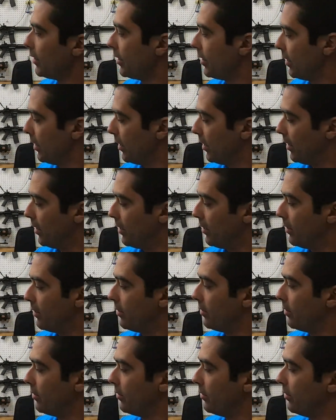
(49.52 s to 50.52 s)

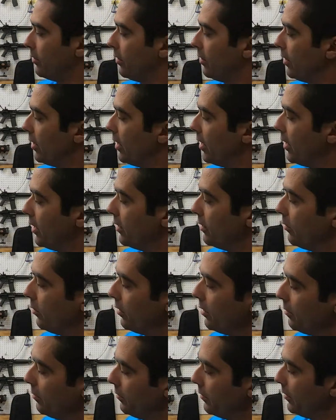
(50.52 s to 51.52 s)
and your hand, you
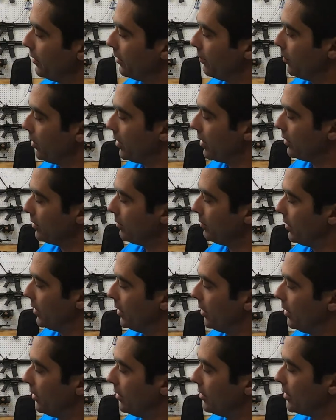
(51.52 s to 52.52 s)
want it to
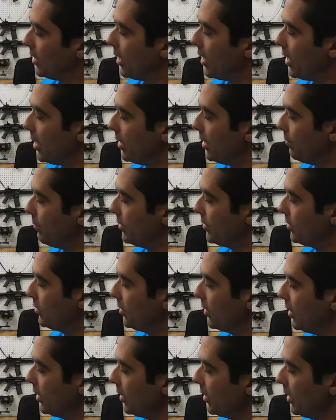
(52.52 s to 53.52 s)
be as high up as
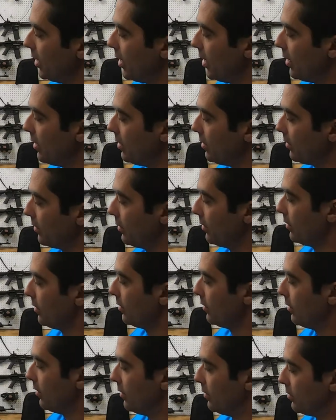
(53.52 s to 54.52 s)
you can get it.
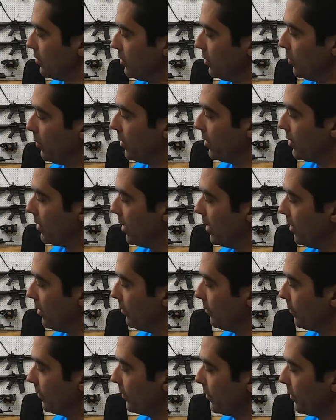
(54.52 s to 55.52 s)
So you want
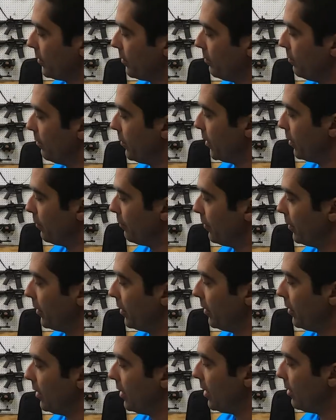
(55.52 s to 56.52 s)
that middle
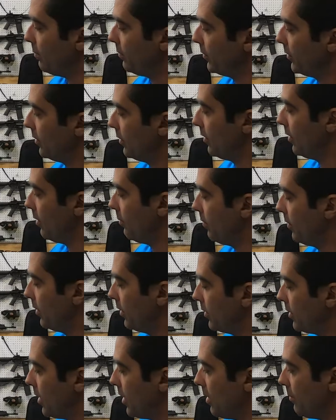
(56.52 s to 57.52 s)
finger up on
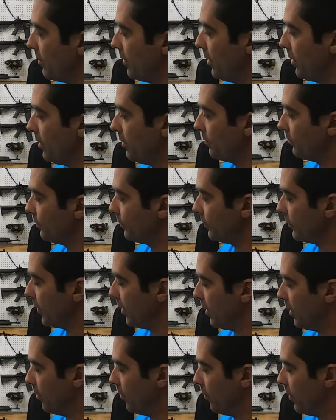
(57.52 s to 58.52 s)
the top there
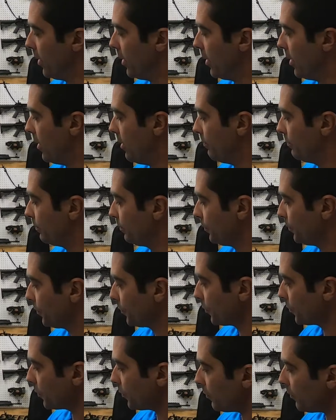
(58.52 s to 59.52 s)
and way up.
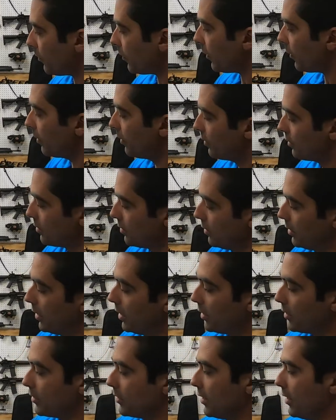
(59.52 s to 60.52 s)
So the
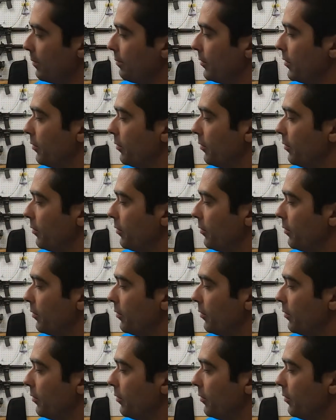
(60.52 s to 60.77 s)
next step